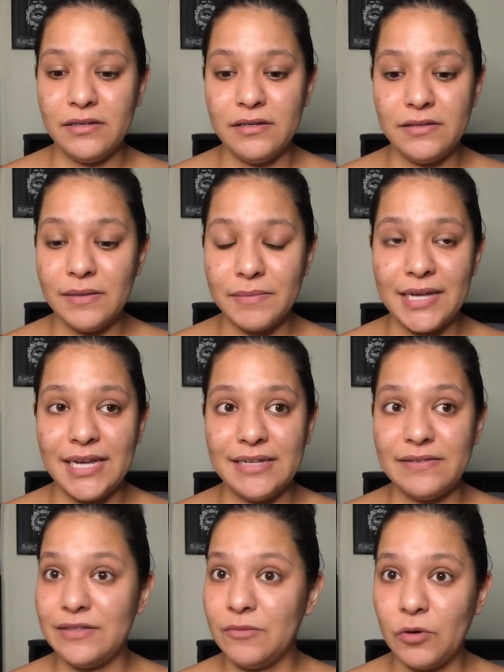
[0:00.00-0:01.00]
Some
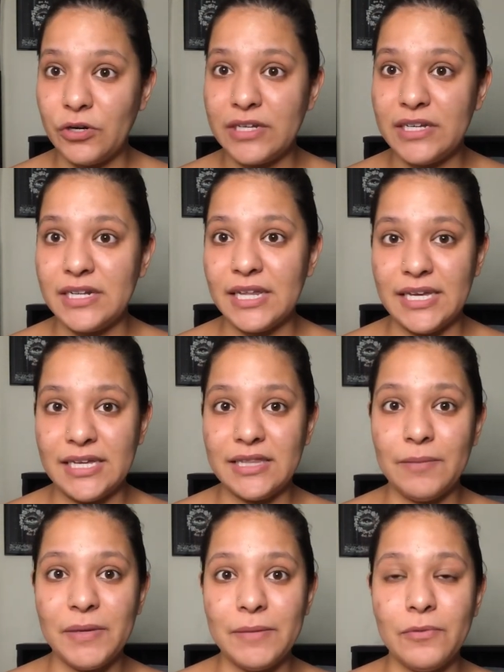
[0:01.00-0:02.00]
days in the morning, like,
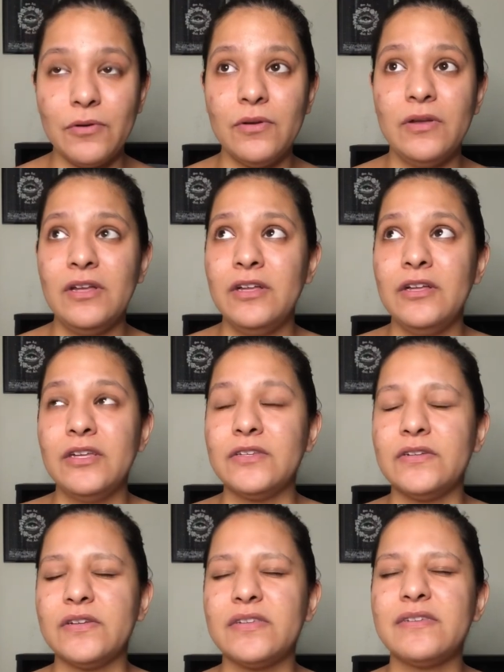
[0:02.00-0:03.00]
the people,
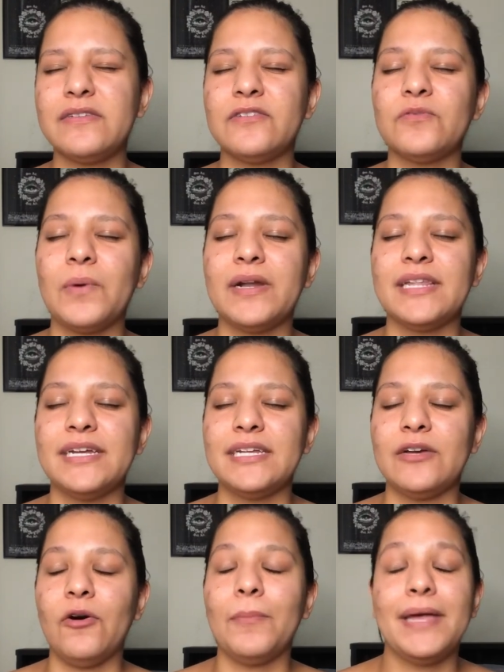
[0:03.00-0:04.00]
there's just this one
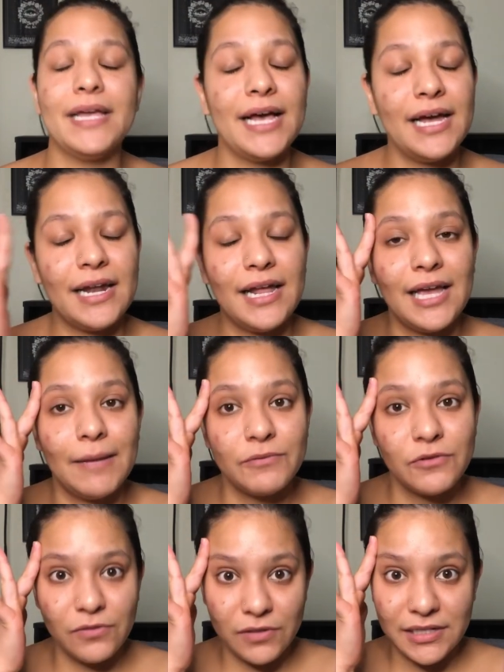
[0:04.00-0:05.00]
lady, oh my god, I
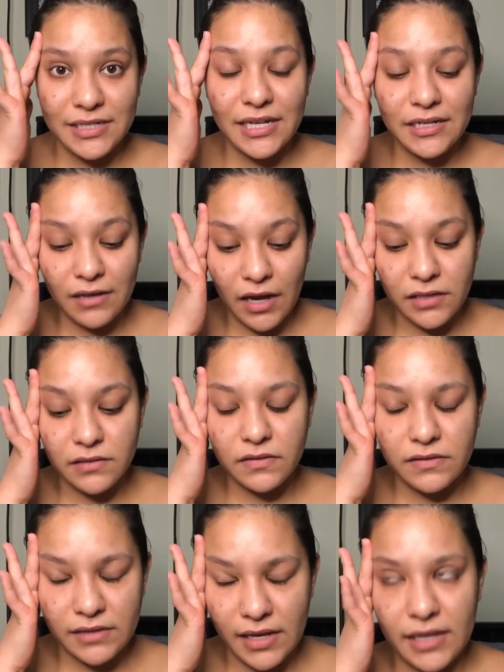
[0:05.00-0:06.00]
absolutely cannot
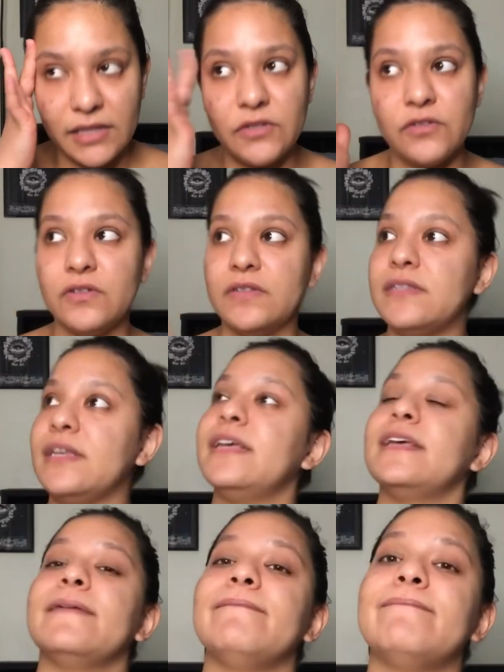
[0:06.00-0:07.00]
stand. So it's
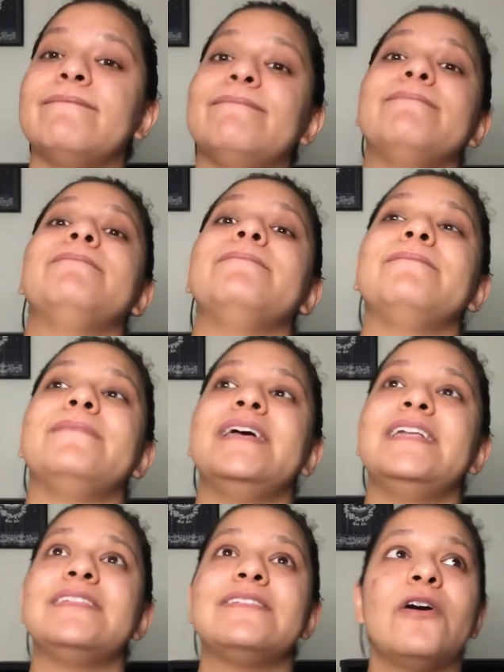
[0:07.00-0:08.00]
like,
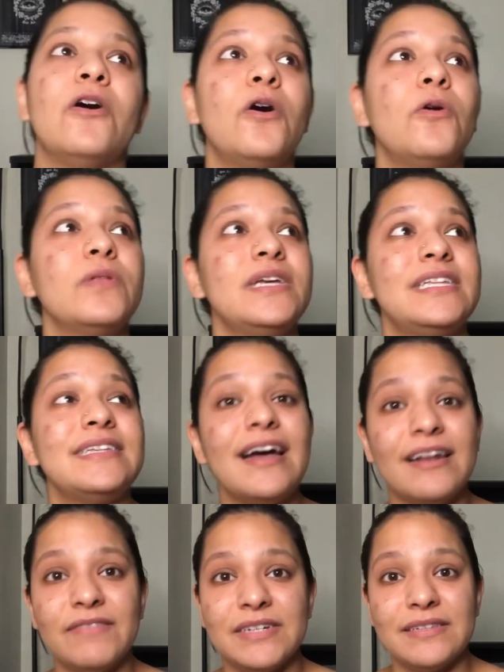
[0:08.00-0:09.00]
and it's only
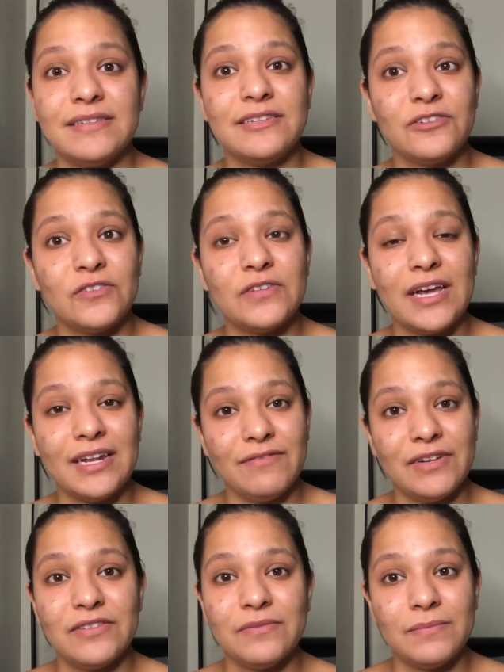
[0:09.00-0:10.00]
10 of us, there's 10 of
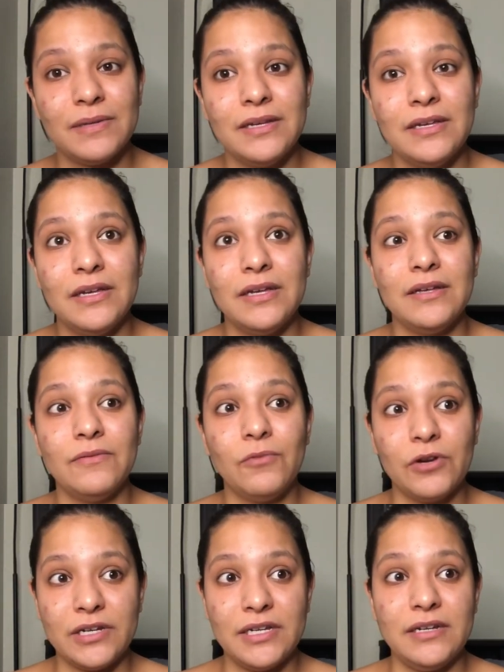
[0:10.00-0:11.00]
us
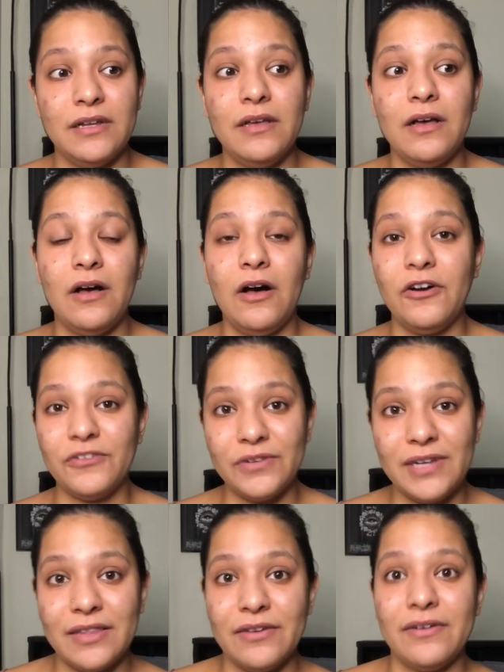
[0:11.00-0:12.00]
working all
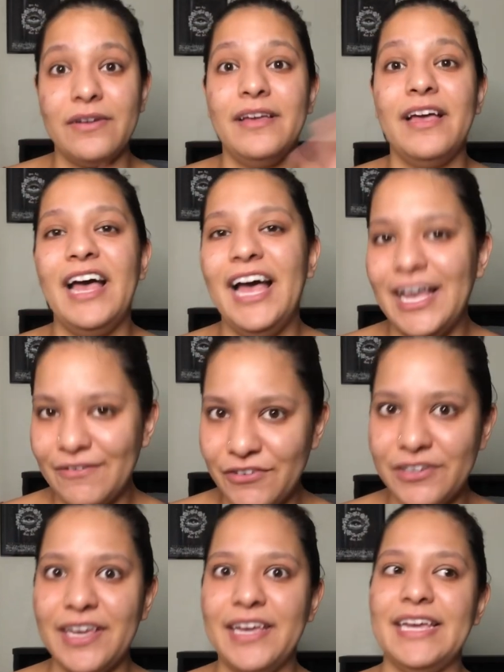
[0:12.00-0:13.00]
together
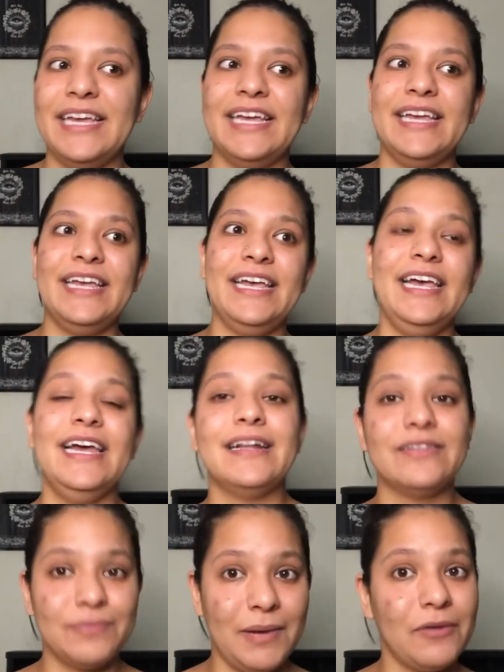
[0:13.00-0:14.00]
every day in a
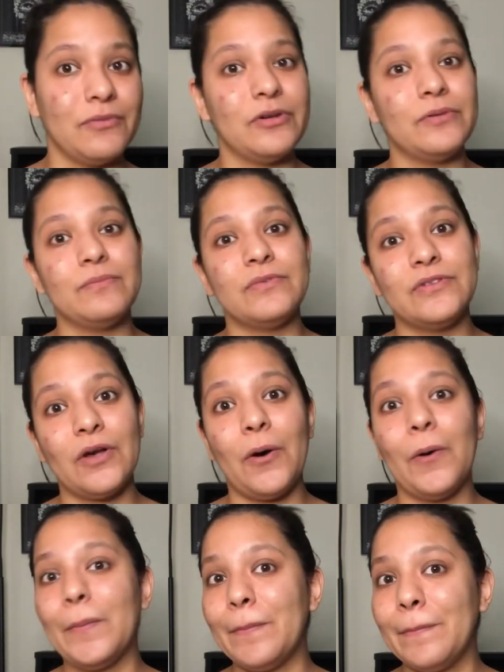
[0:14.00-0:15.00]
small room, so